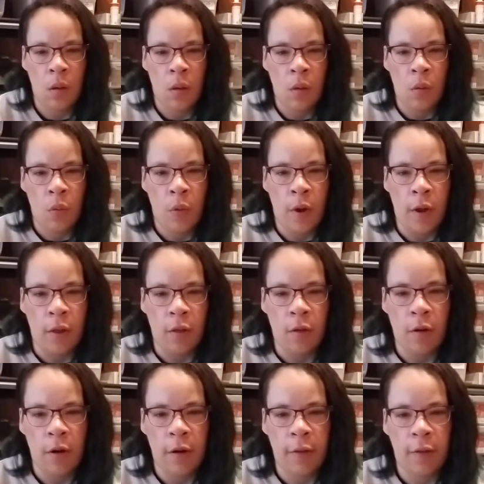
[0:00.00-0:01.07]
Right,
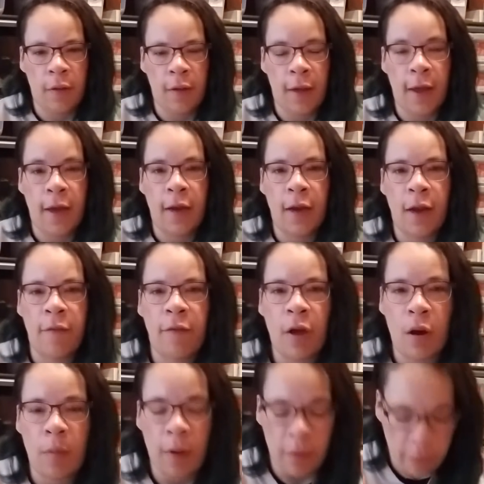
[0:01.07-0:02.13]
starting this again, and I've got
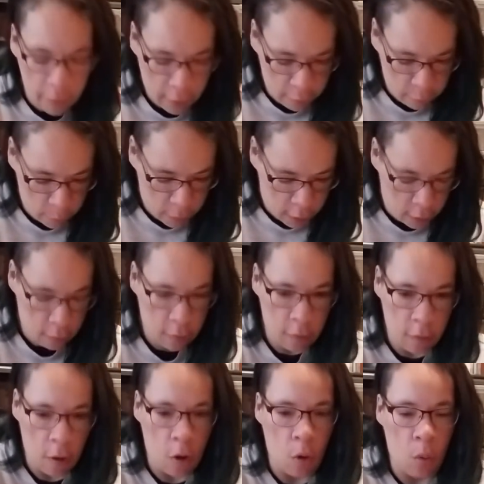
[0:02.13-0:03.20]
about 5 minutes.
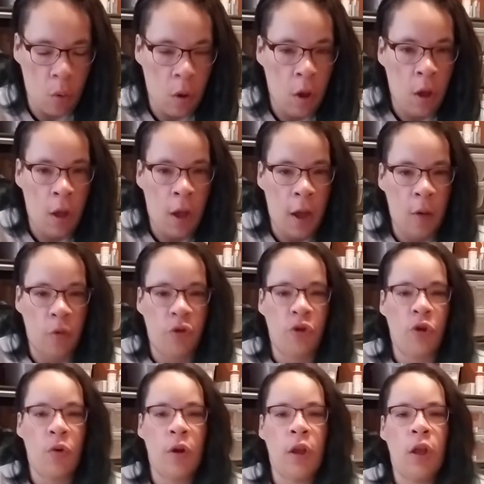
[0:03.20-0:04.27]
So, I was
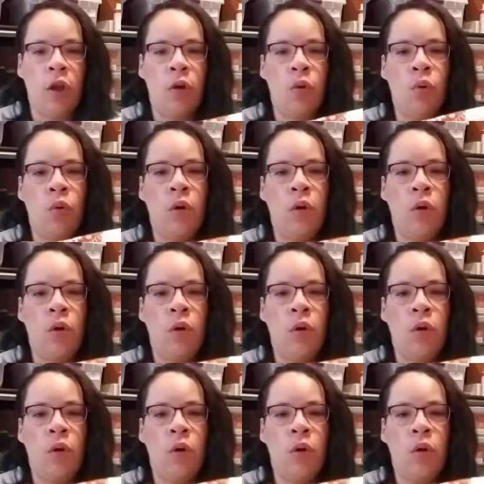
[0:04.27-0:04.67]
showing you